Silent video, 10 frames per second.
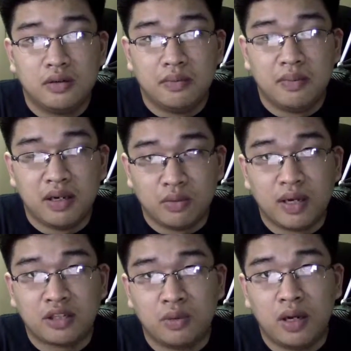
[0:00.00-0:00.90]
May you
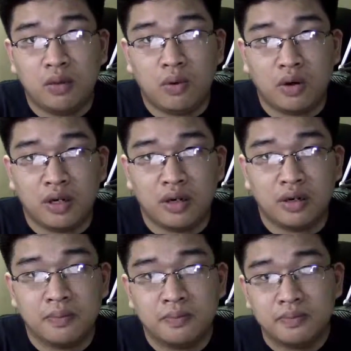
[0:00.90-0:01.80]
rest well,
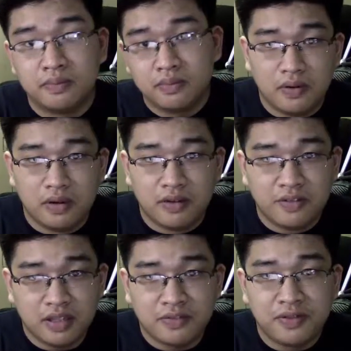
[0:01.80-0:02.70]
warrior. If
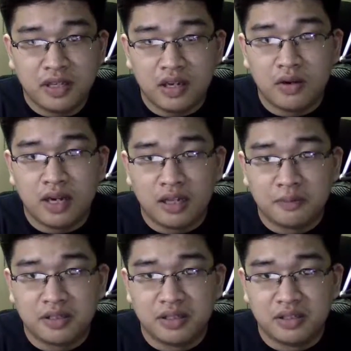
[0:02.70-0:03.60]
this video
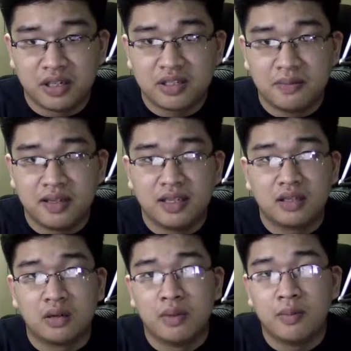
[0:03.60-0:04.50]
helps just a bit
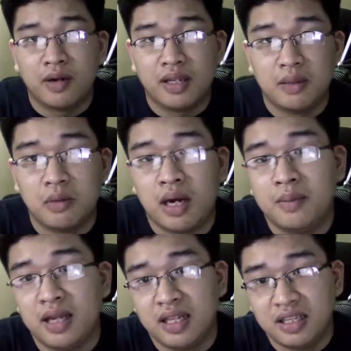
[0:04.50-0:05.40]
in commemorating
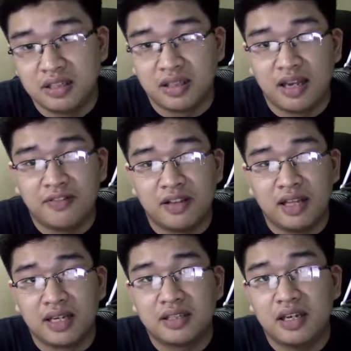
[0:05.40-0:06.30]
Muhammad Ali's life and
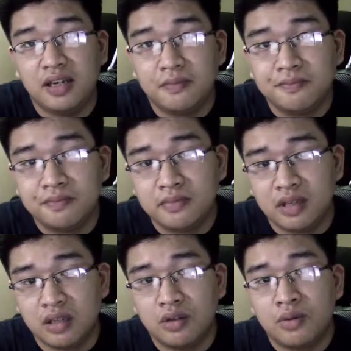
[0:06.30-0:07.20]
legacy,
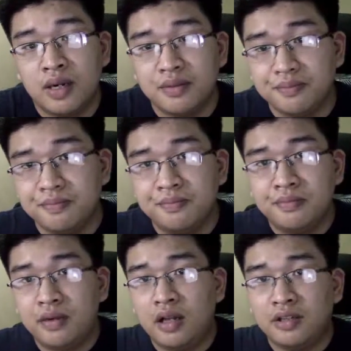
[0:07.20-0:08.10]
then you know what?
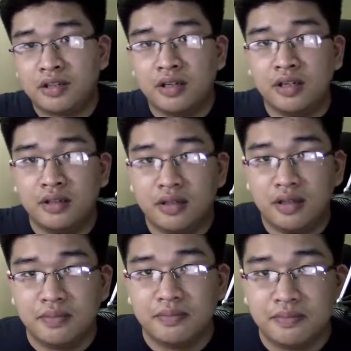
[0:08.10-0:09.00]
All is good.
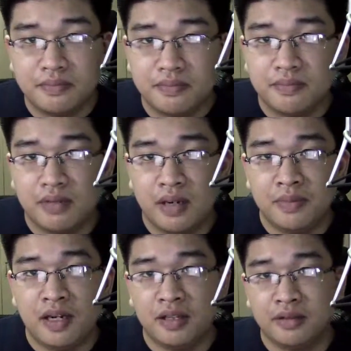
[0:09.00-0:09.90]
I'm
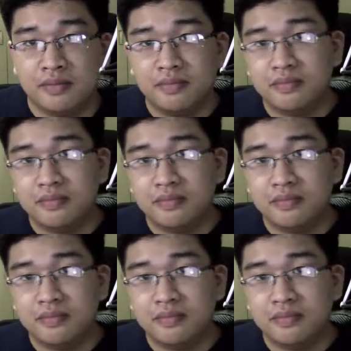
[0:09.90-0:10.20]
done.